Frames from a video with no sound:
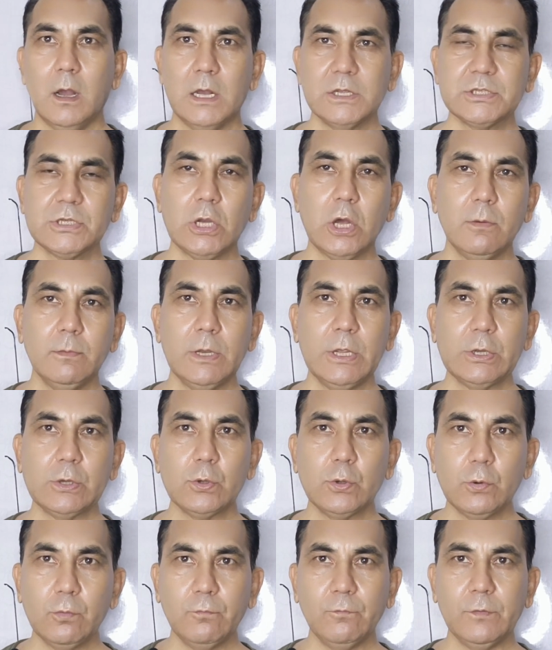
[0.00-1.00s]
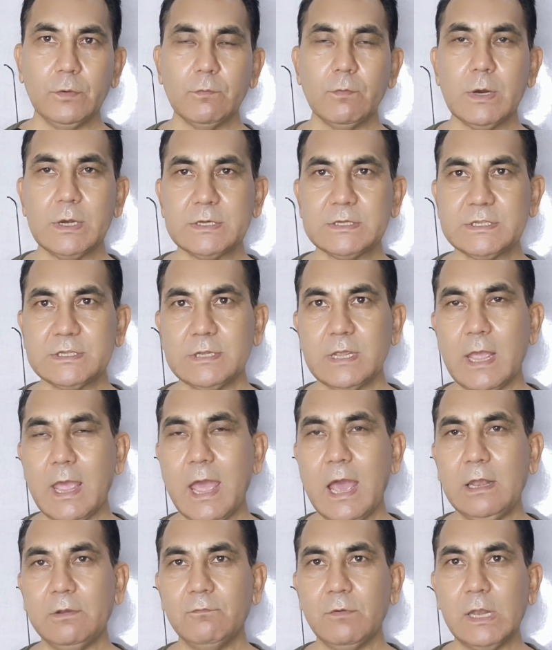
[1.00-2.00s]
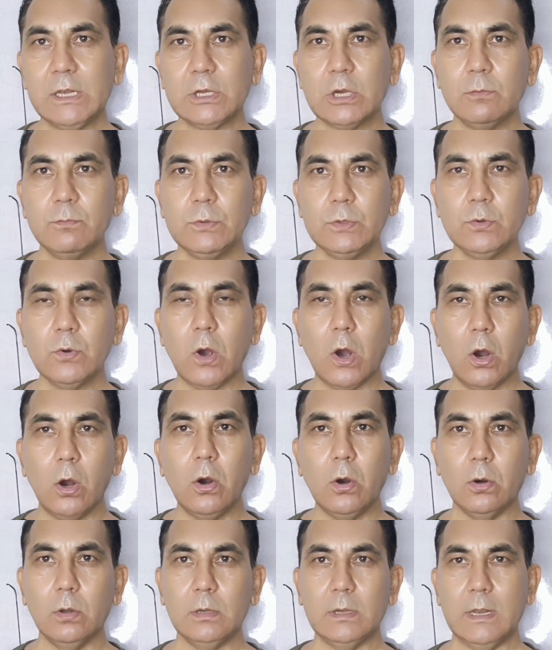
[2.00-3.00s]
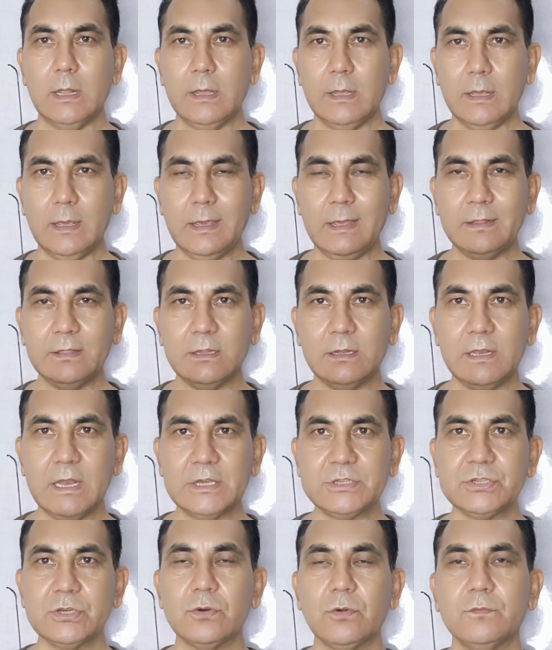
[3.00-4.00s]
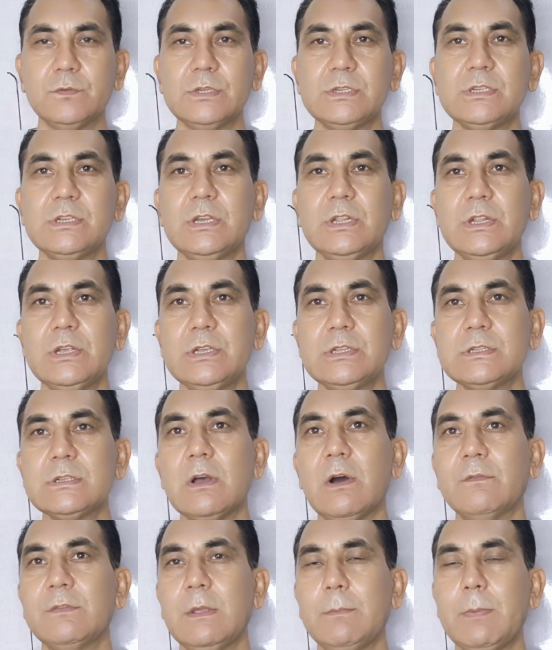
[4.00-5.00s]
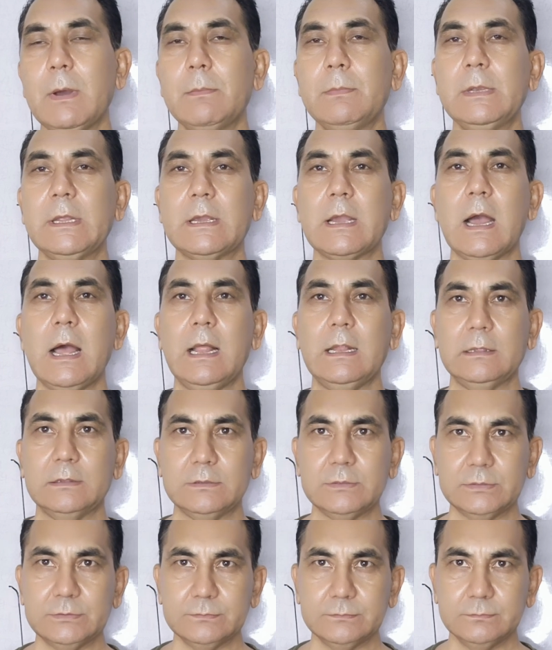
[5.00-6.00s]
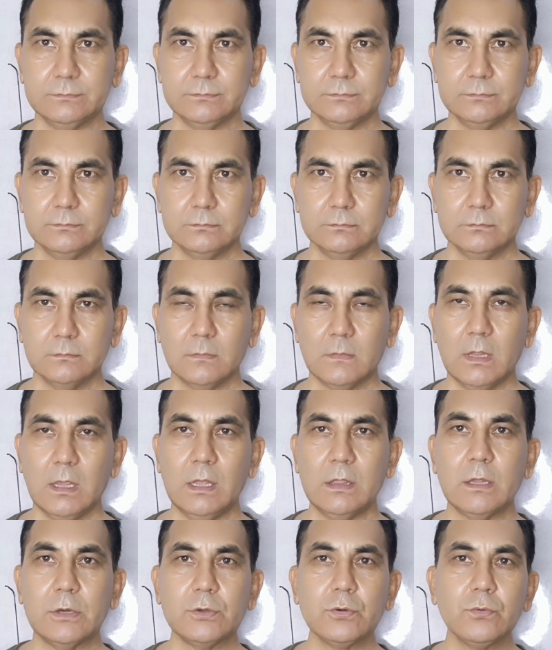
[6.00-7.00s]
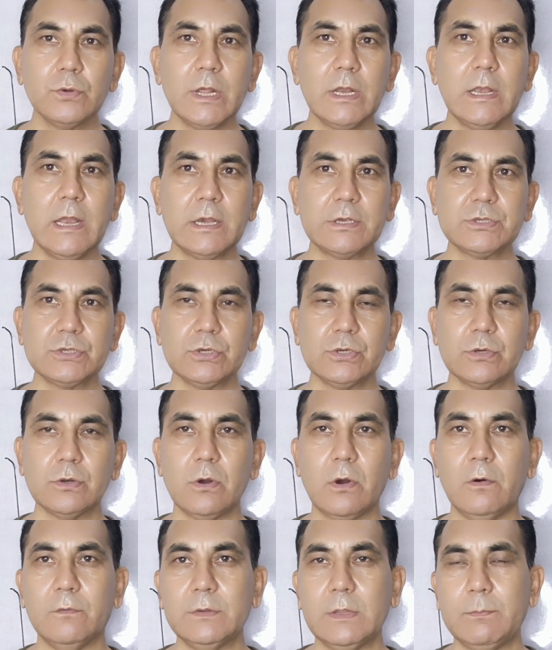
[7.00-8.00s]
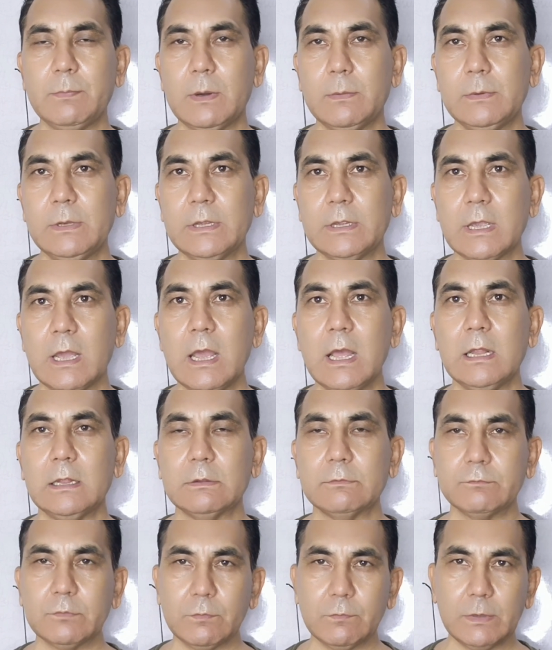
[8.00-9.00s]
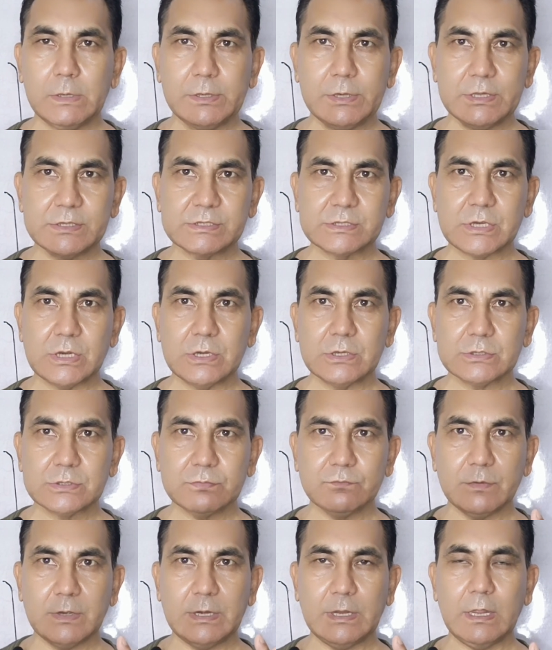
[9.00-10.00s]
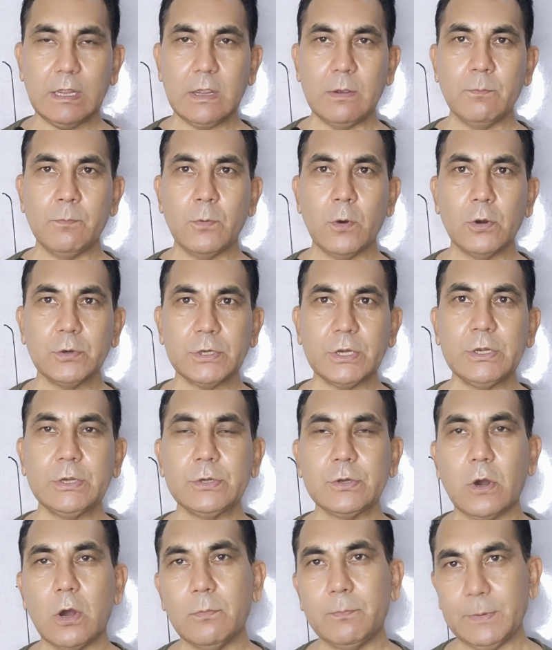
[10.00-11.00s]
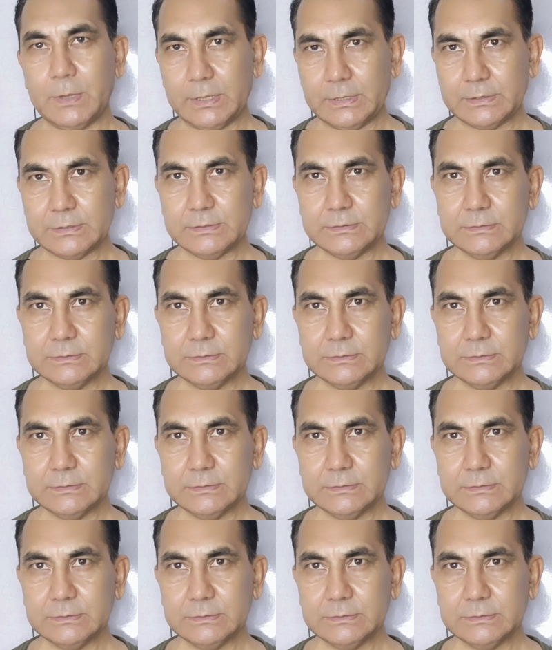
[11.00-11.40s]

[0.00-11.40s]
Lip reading: Assalamu alaikum viewers and welcome you all in the lecture of the series of the public health. In the today lecture of the public health we will discuss very important topic,